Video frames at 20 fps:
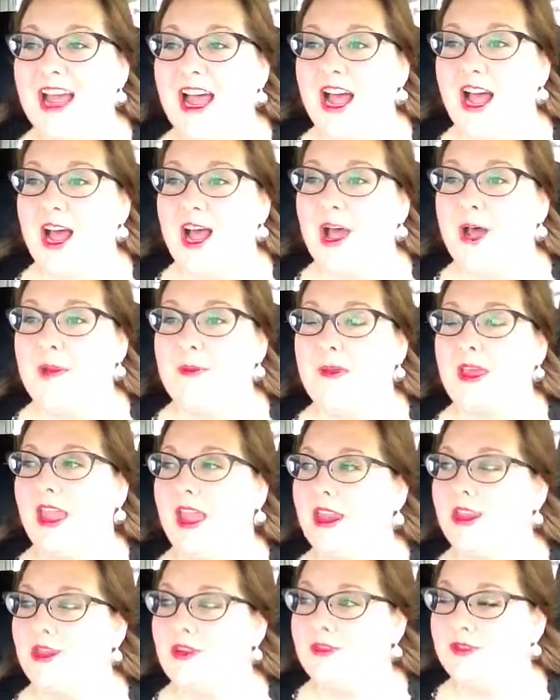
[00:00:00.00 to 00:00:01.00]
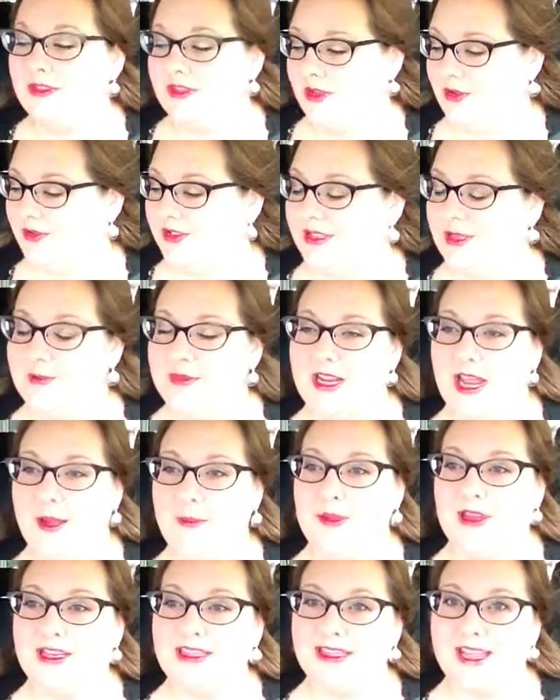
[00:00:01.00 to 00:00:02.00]
and use those
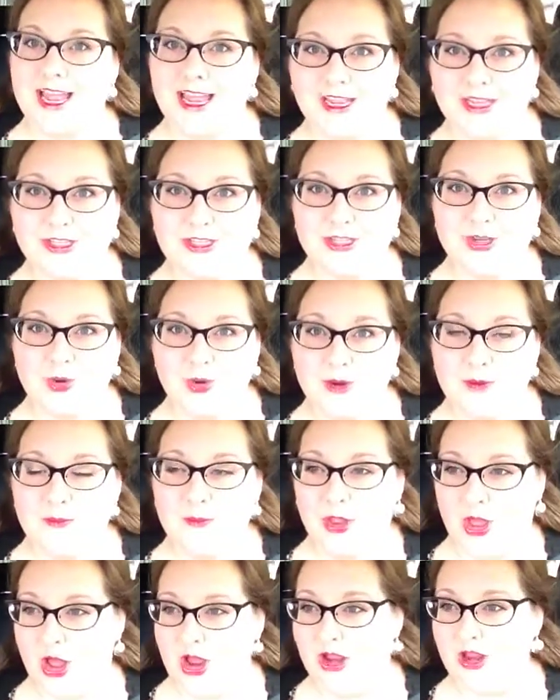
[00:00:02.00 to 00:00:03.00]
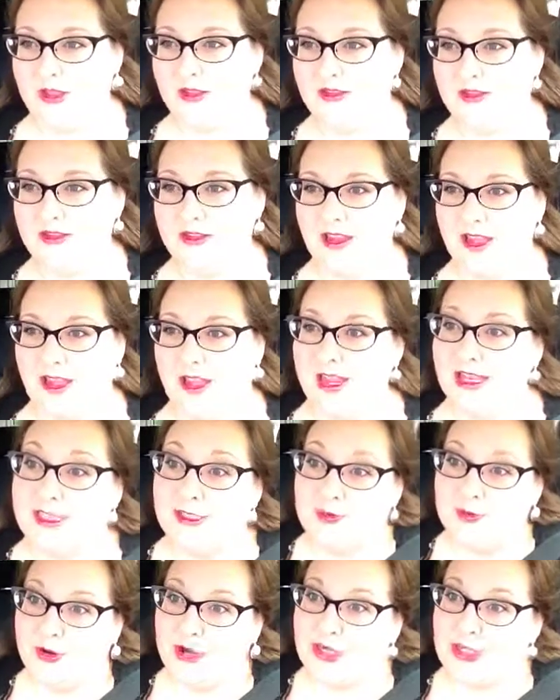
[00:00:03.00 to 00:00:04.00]
subtopics as your blog
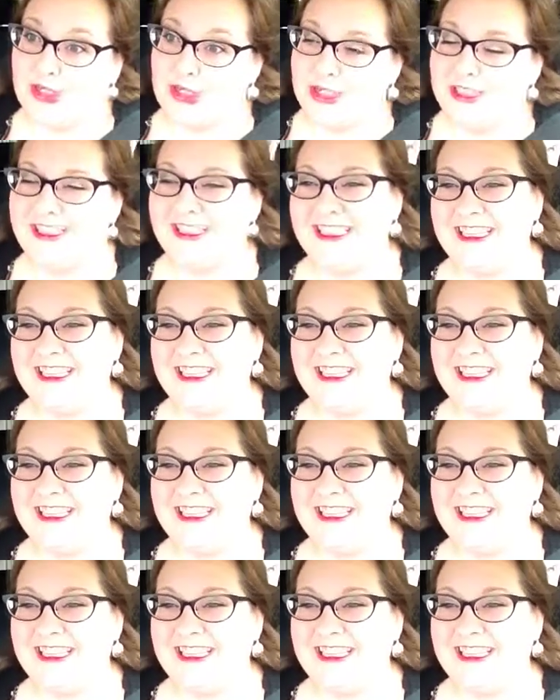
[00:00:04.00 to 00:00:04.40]
inspiration.